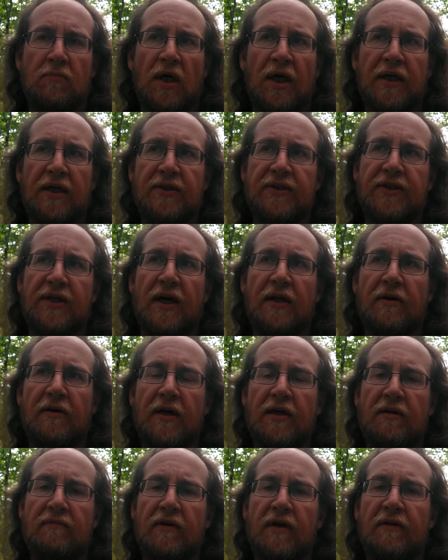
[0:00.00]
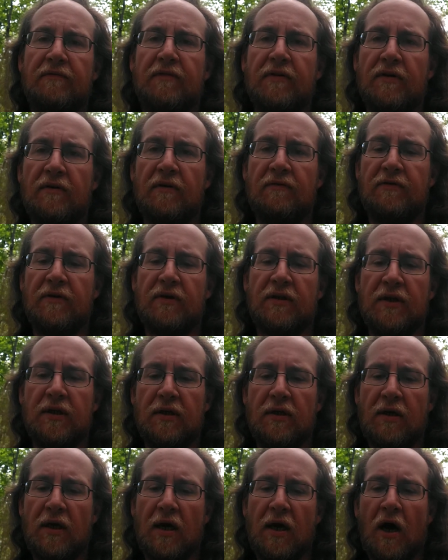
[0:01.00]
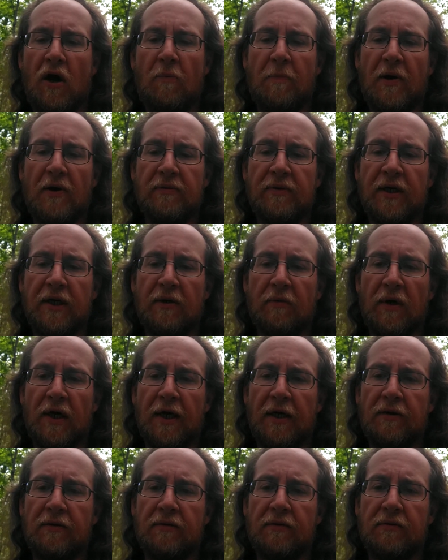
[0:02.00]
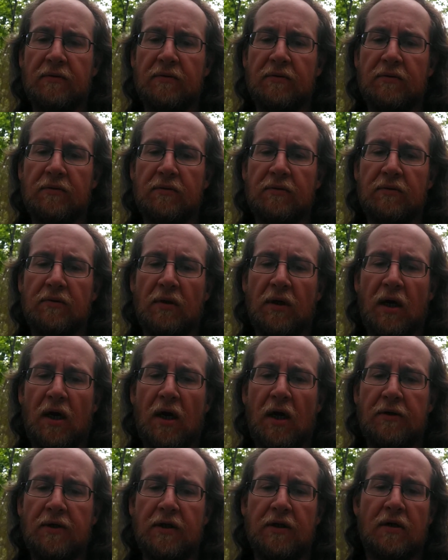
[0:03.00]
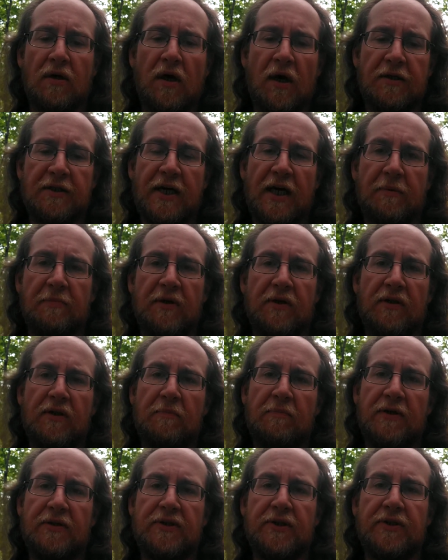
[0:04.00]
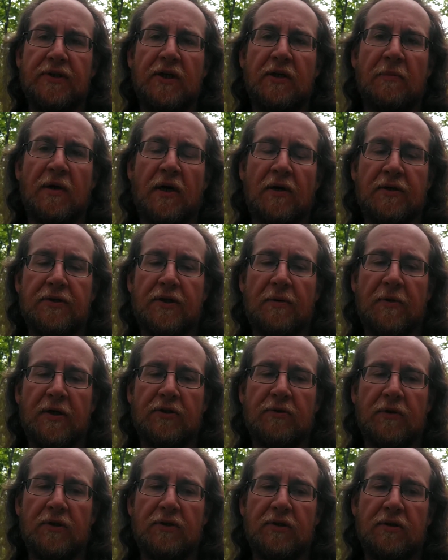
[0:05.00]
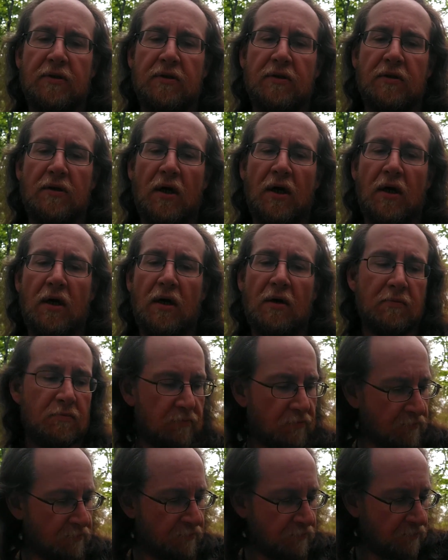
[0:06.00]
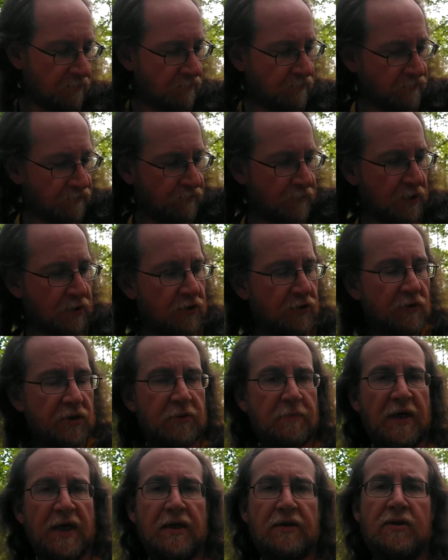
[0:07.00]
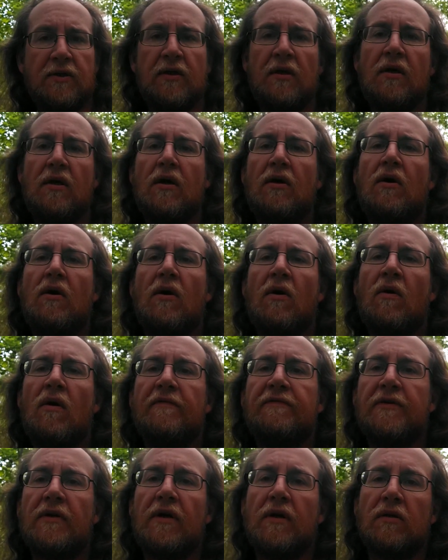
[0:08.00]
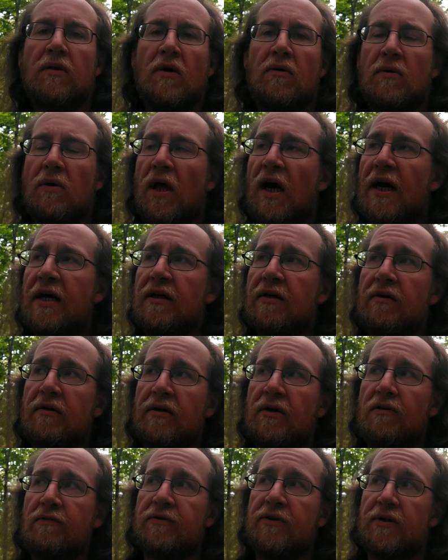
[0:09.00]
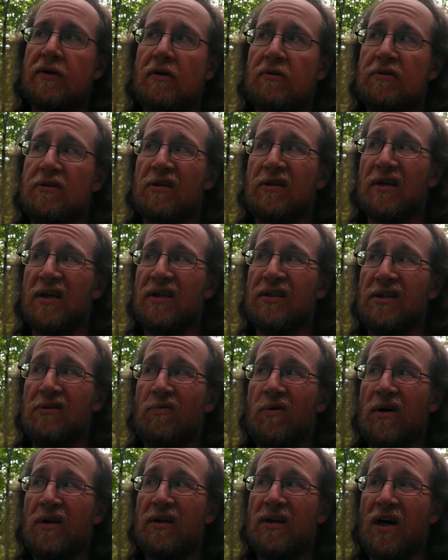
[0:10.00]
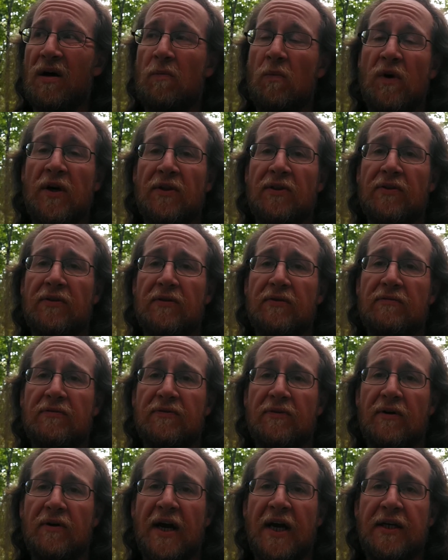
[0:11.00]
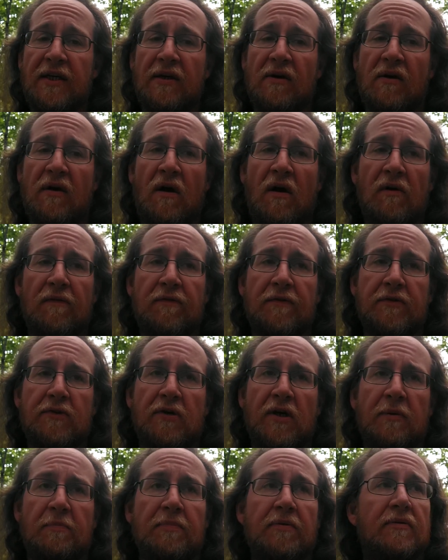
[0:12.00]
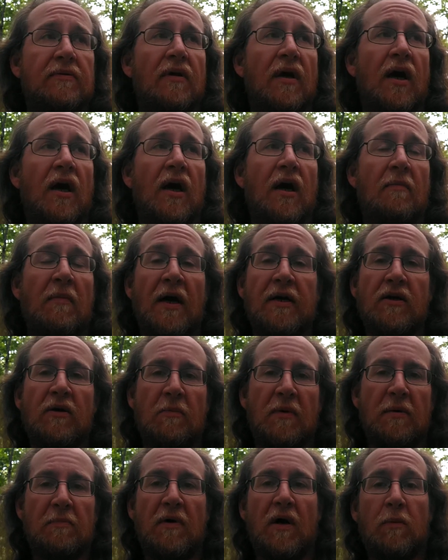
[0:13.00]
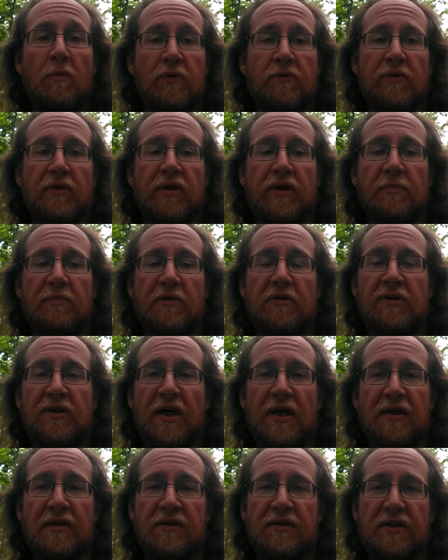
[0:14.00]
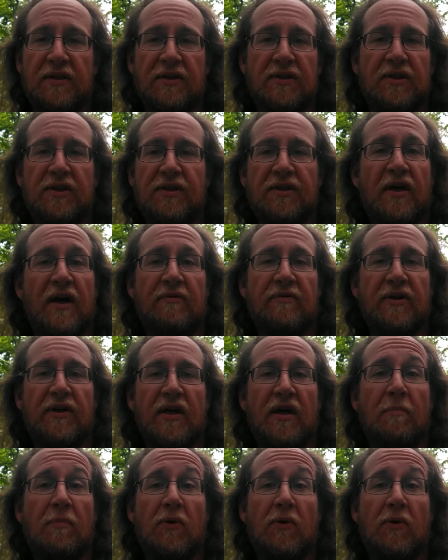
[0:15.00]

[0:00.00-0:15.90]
I guess the other end of it, if you, if you can help out in any way, uh, you can contact me on the business email. It's on my Twitch uh, Twitch page. Or if you're a local hiker in Nova Scotia and you want to come with for any or all of the trip, uh, I know my mom would really appreciate it because she's not really on